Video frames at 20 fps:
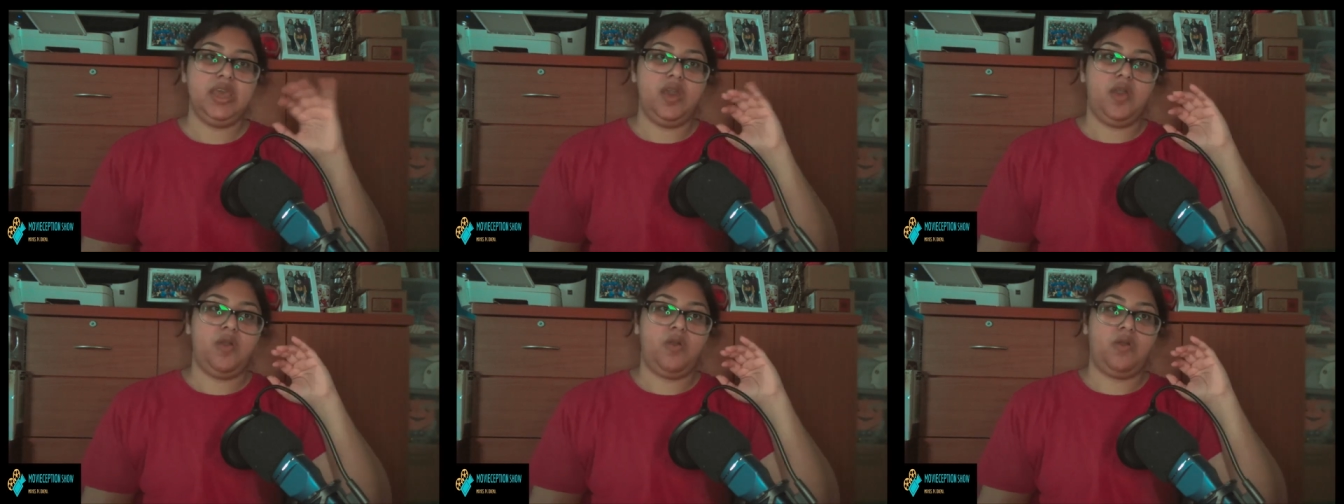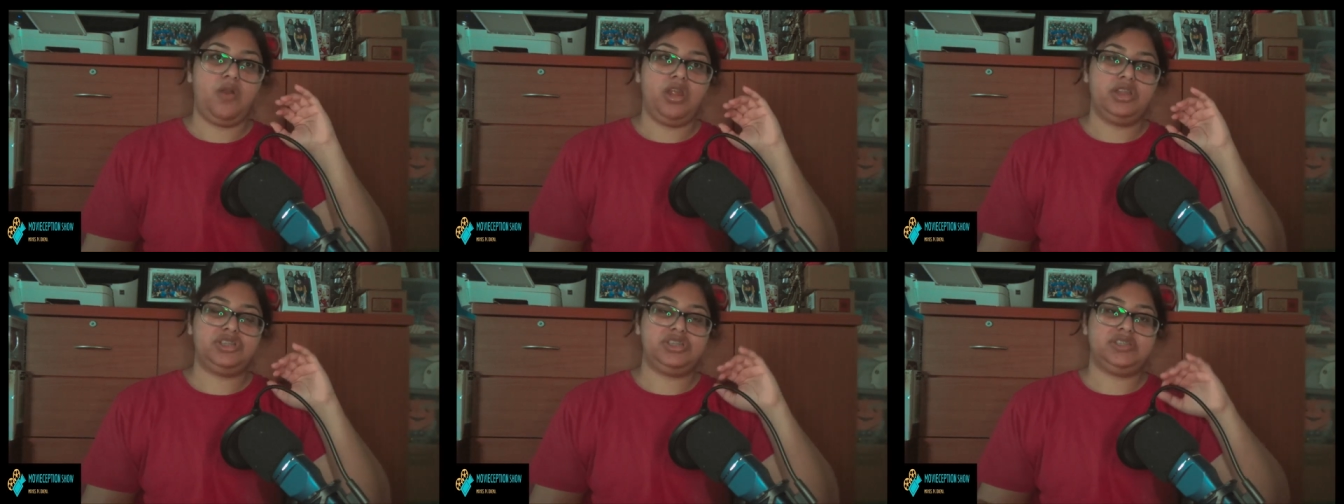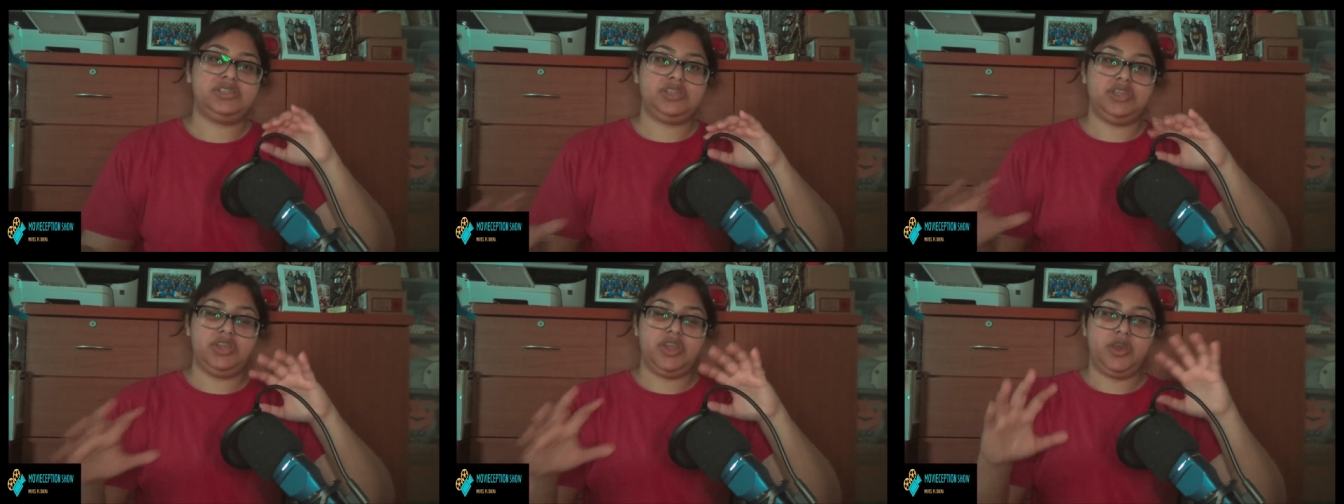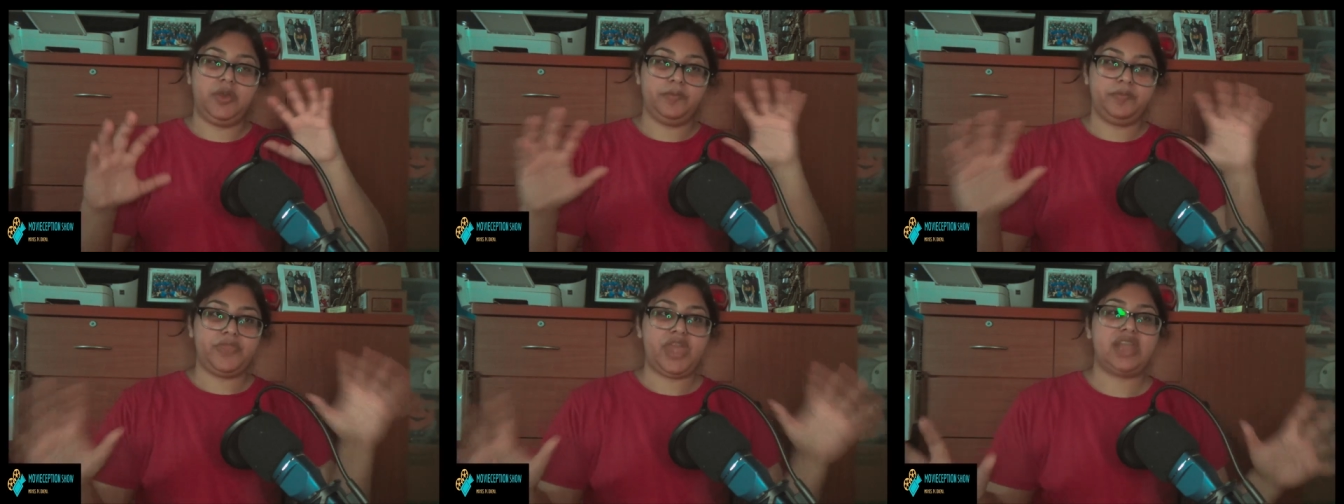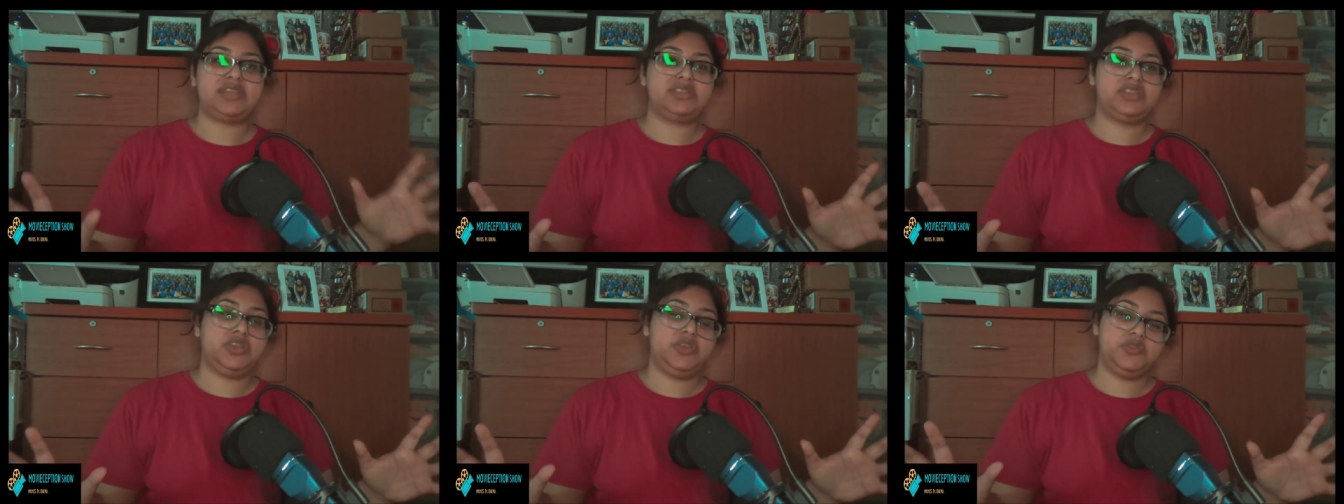or just, you know, the
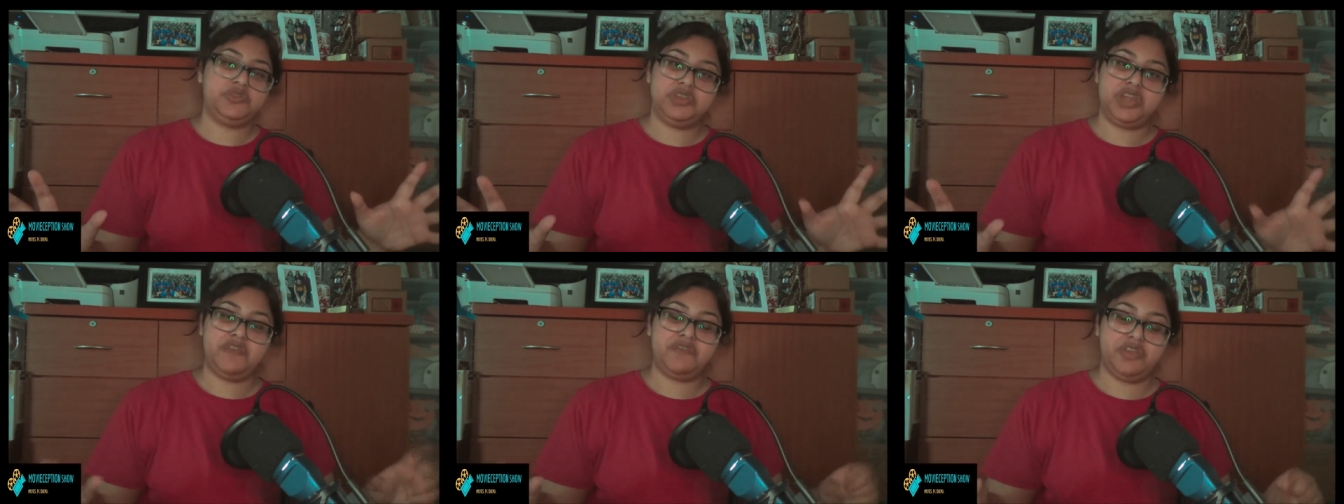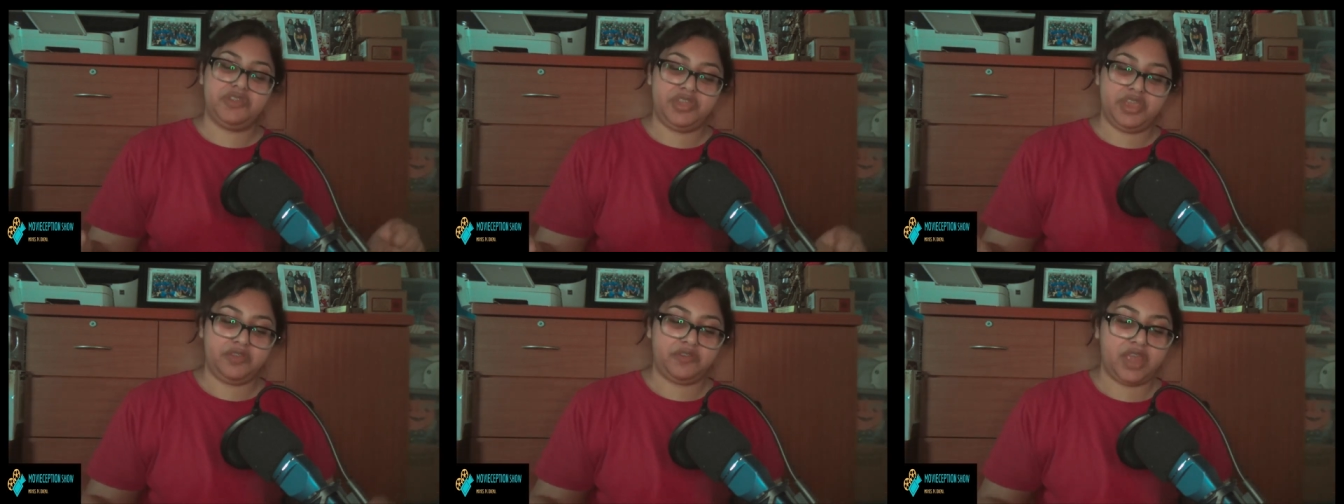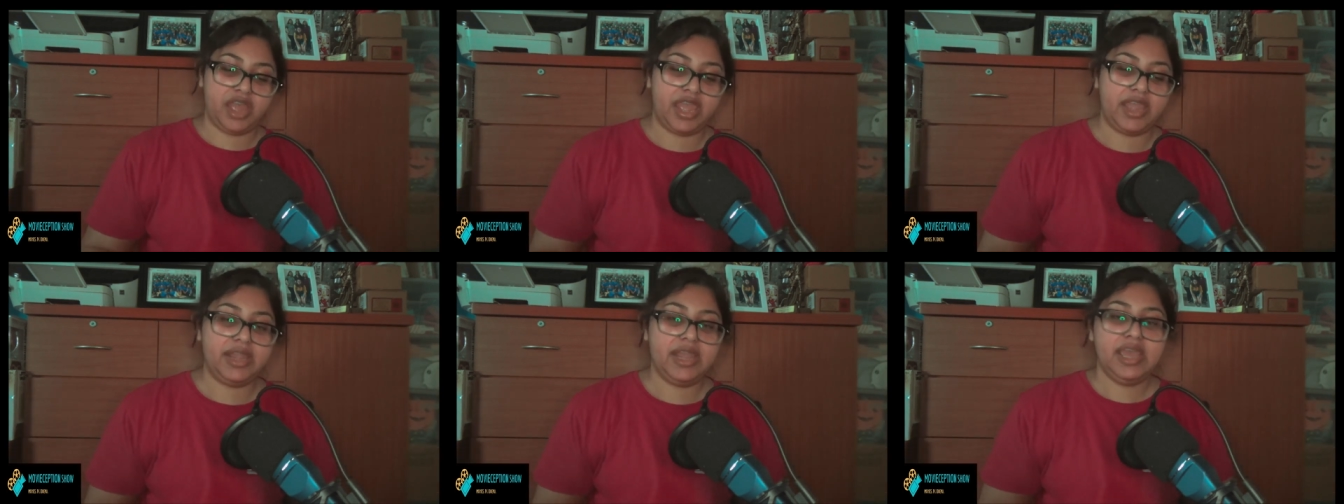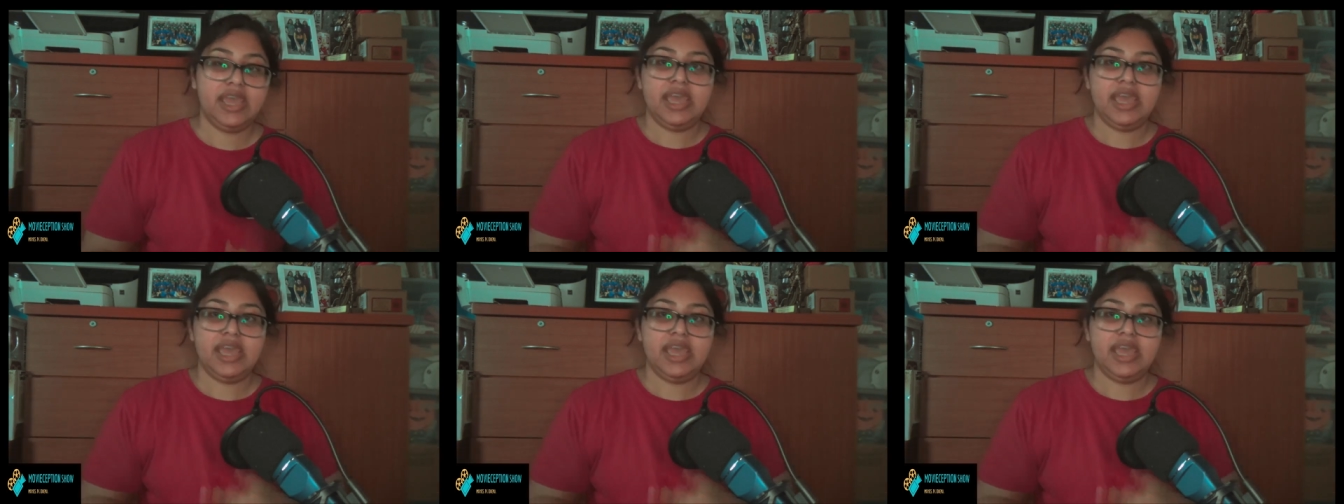execution, everything, right?